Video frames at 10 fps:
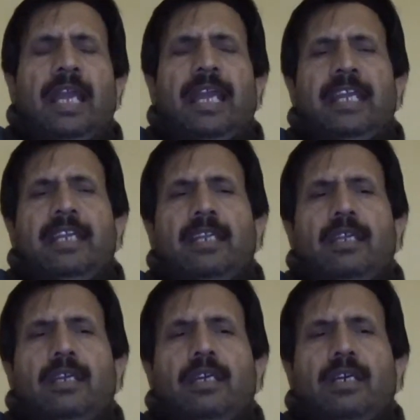And
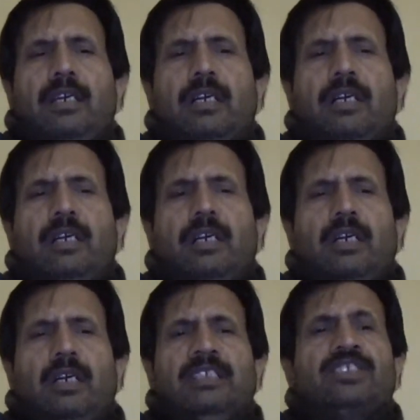
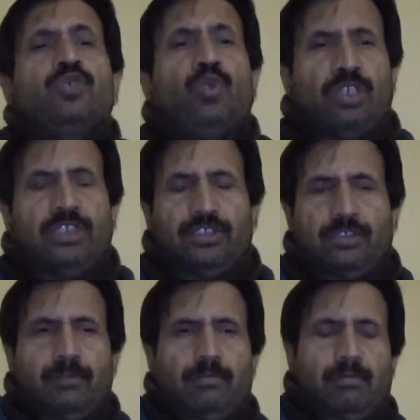in stool
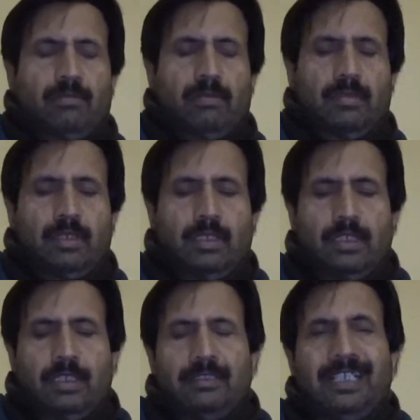culture,
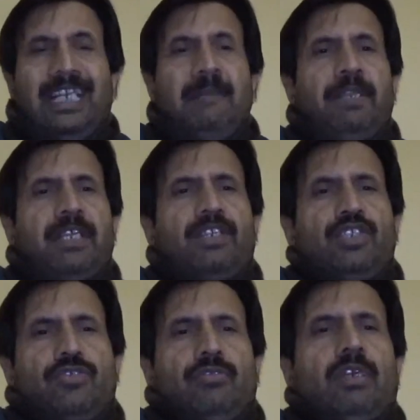the lab
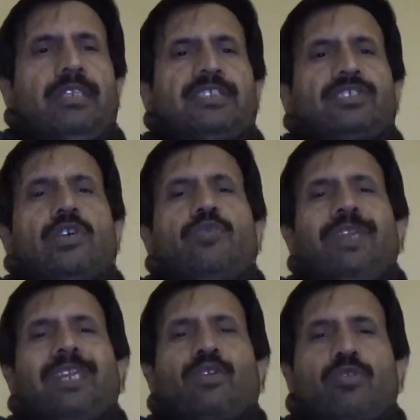technician or the staff
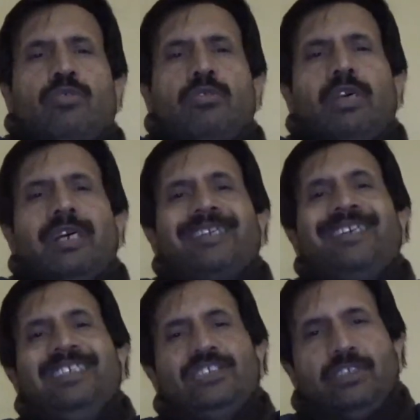will grow or
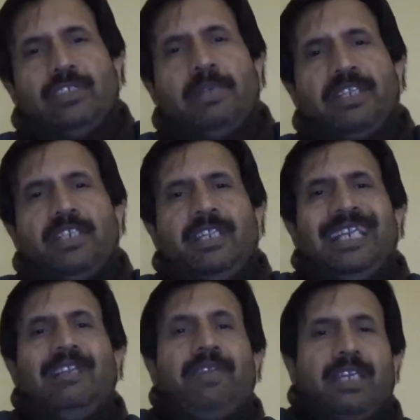culture the bacteria
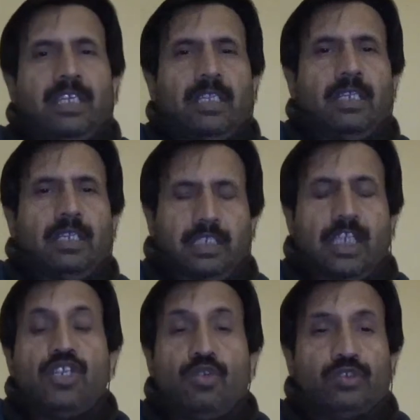living
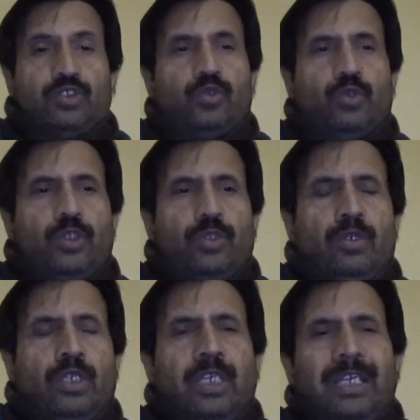in your stool,
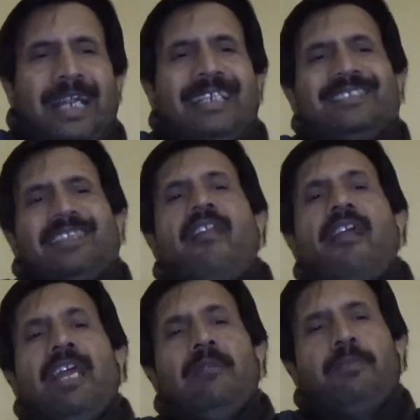And this can
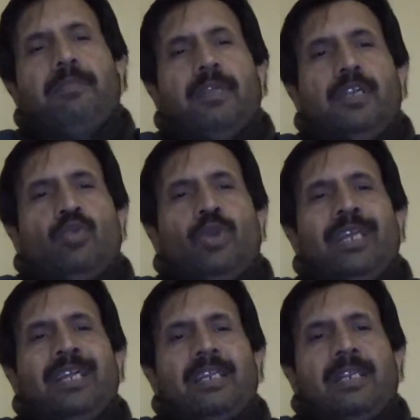help to
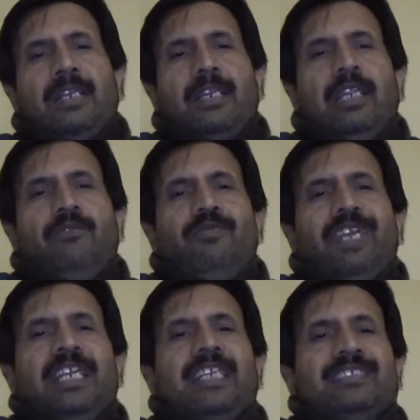learn if
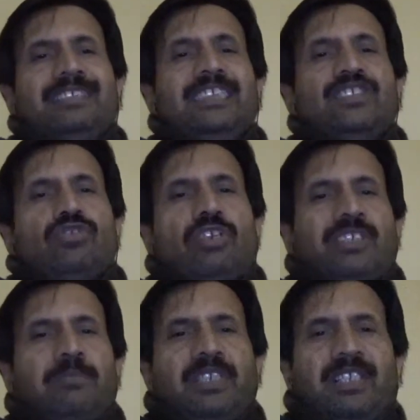any
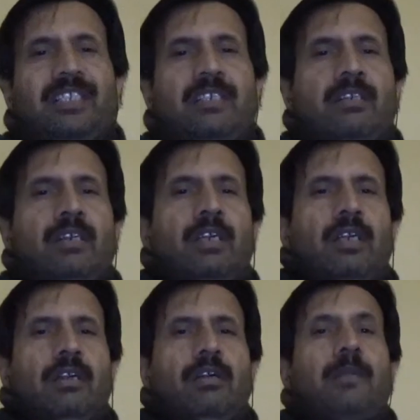disease-causing bacteria
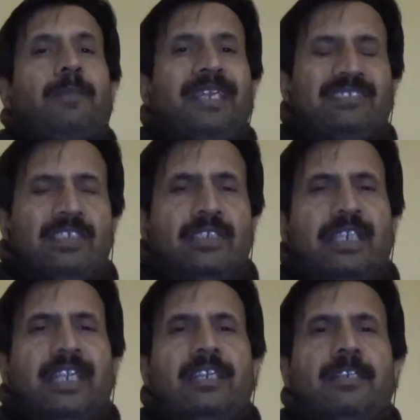are present,
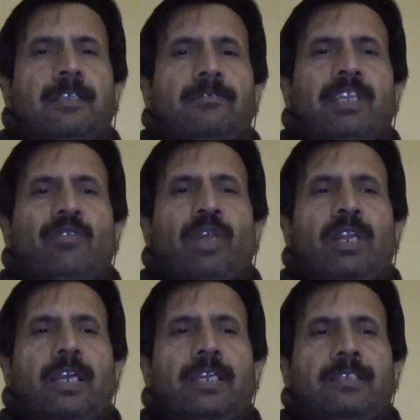and they will